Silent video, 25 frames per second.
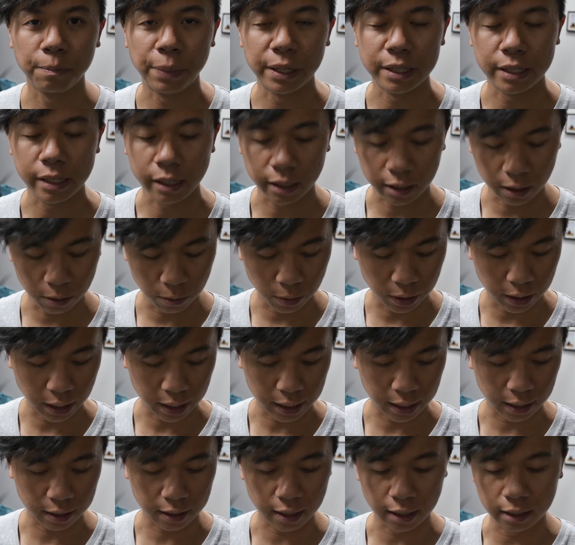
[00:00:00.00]
Basically what I
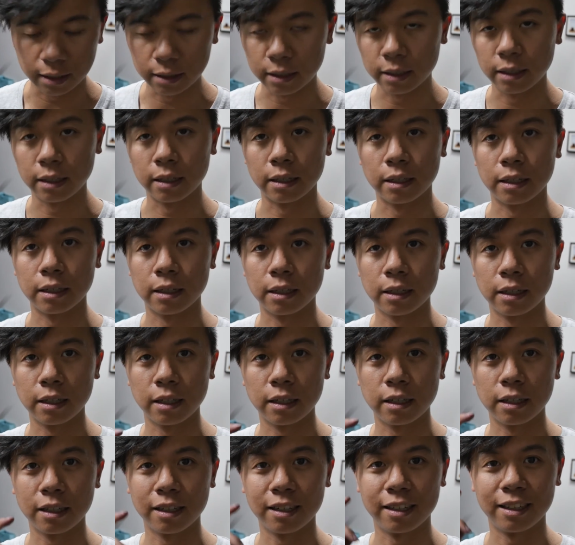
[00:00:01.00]
get done,
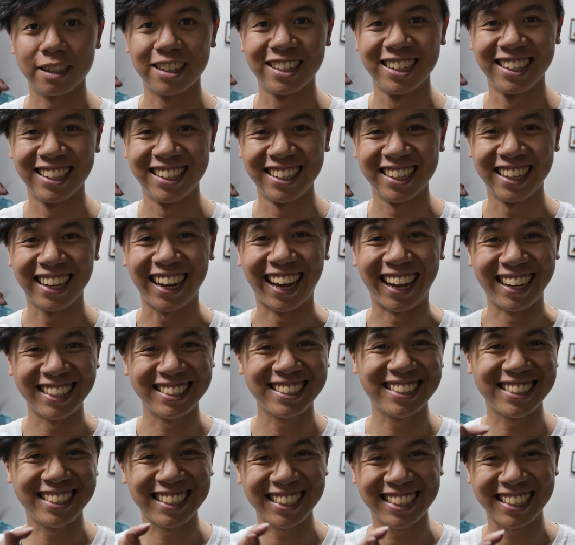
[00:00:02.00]
the H
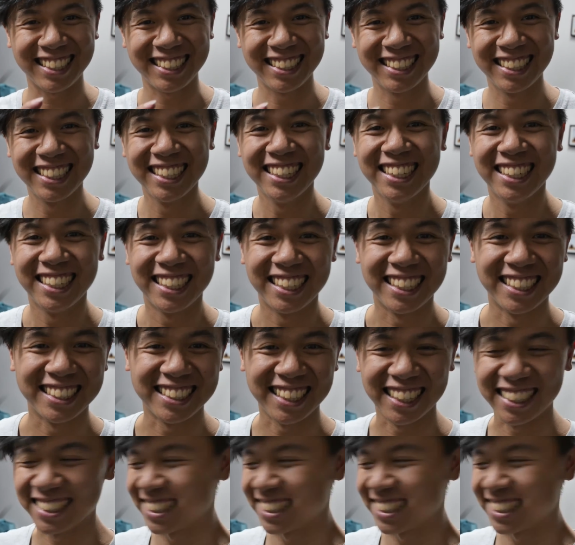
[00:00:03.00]
sticker inside